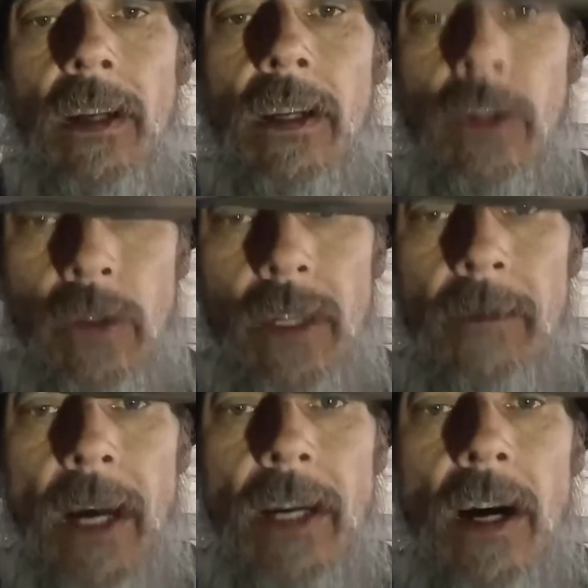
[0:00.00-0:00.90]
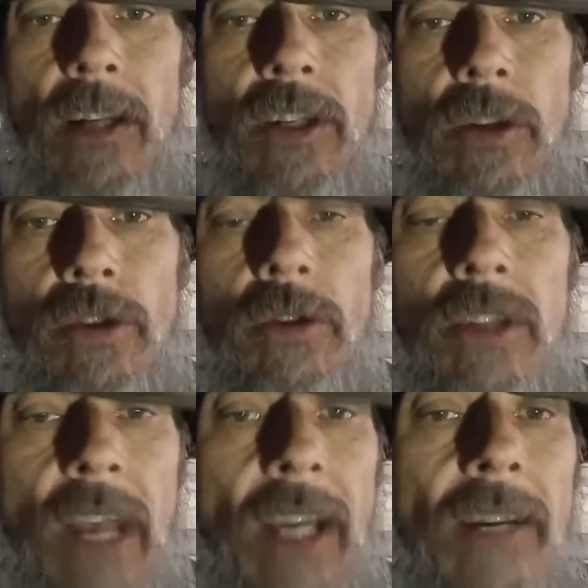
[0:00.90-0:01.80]
using my constitutional
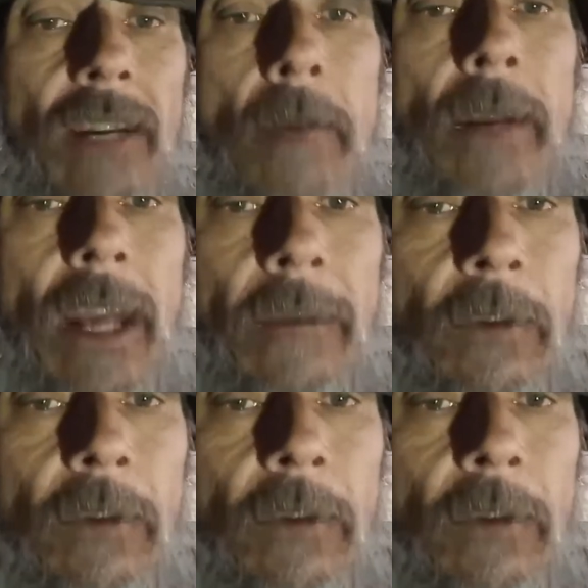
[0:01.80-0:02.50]
Second Amendment and Fourth